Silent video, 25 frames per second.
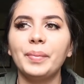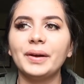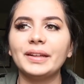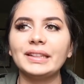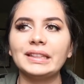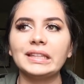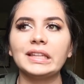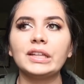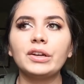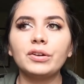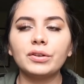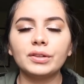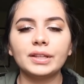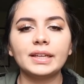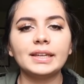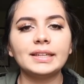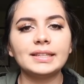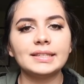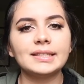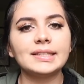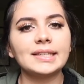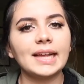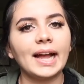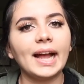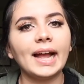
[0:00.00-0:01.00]
But literally
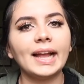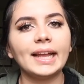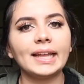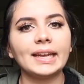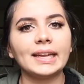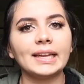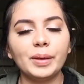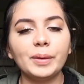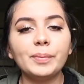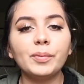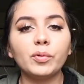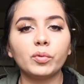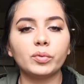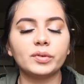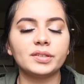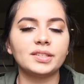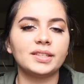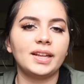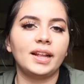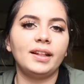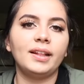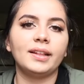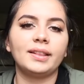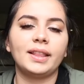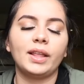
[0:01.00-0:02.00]
inside, people were
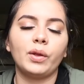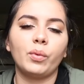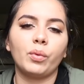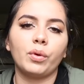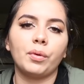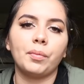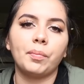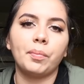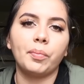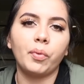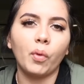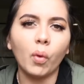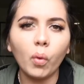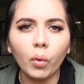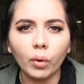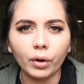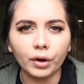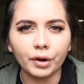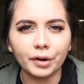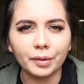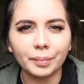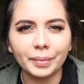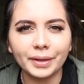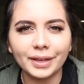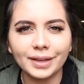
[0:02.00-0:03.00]
saying that they were
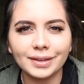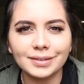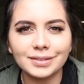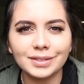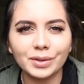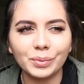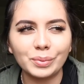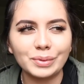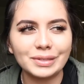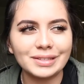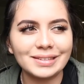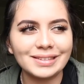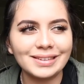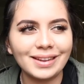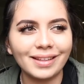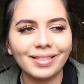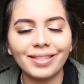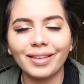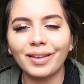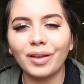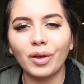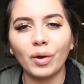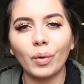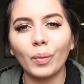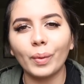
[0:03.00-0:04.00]
bored because there was
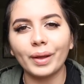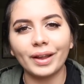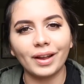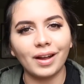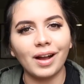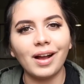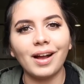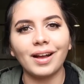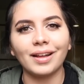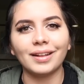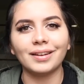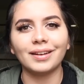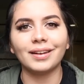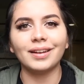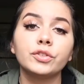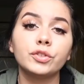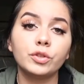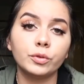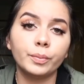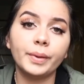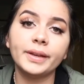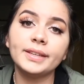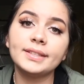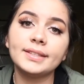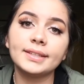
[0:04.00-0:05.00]
nothing going on.
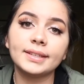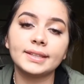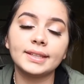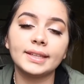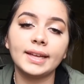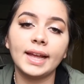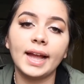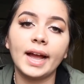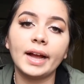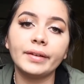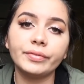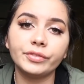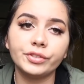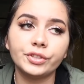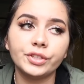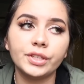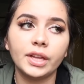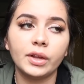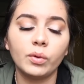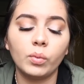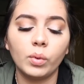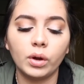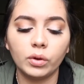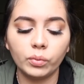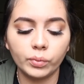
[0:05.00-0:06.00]
So basically after
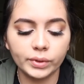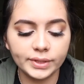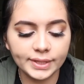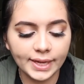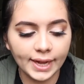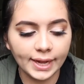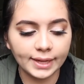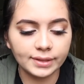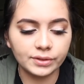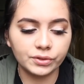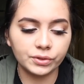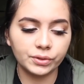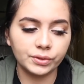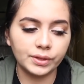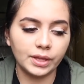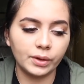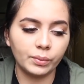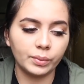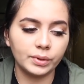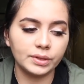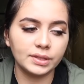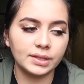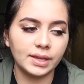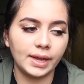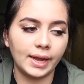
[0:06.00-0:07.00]
day one was canceled, they
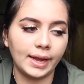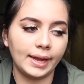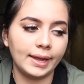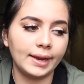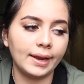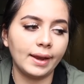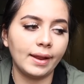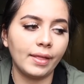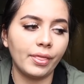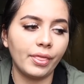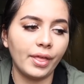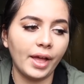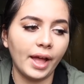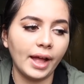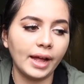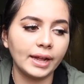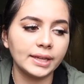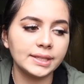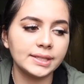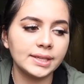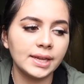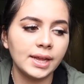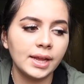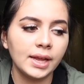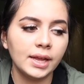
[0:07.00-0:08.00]
were saying
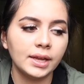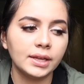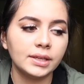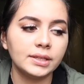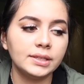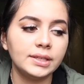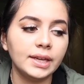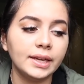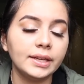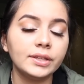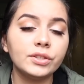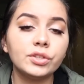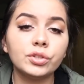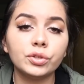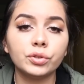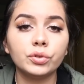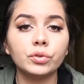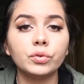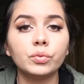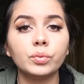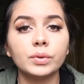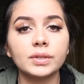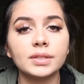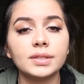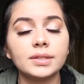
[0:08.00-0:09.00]
that day
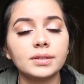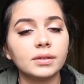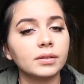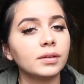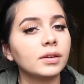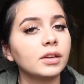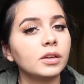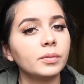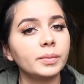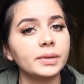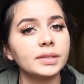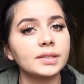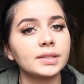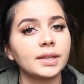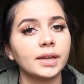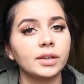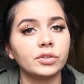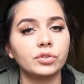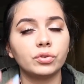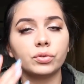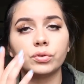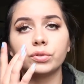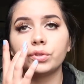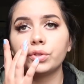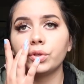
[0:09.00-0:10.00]
two was still gonna be
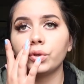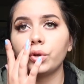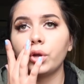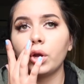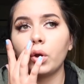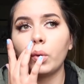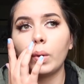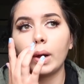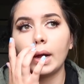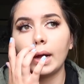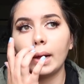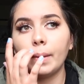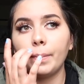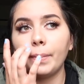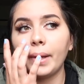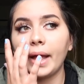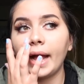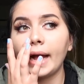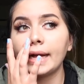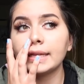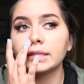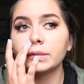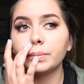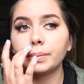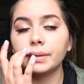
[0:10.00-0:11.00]
scheduled to go up
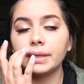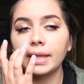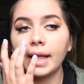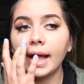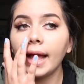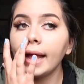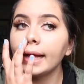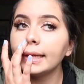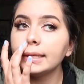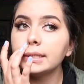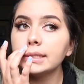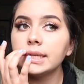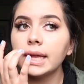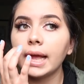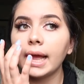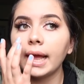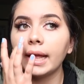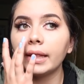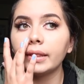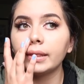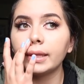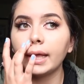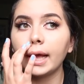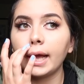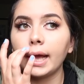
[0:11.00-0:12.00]
as planned
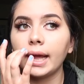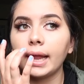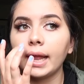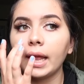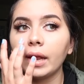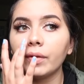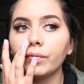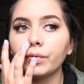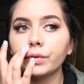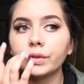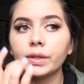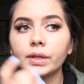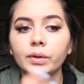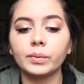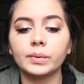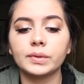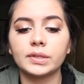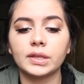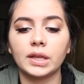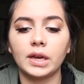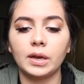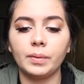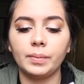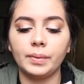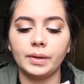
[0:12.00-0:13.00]
and that everything was
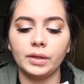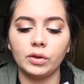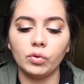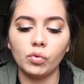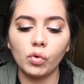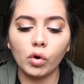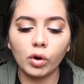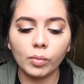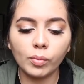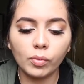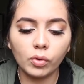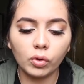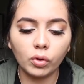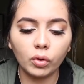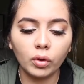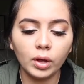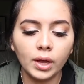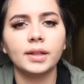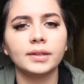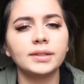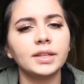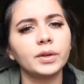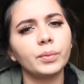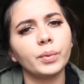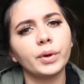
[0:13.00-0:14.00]
gonna be normal,
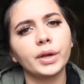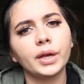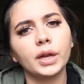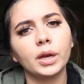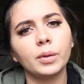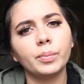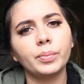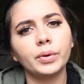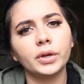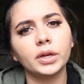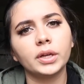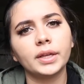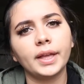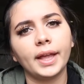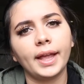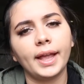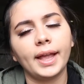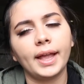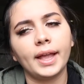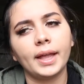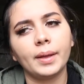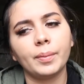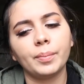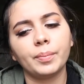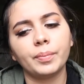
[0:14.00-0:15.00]
that they were gonna book
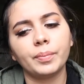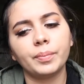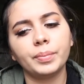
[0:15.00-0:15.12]
a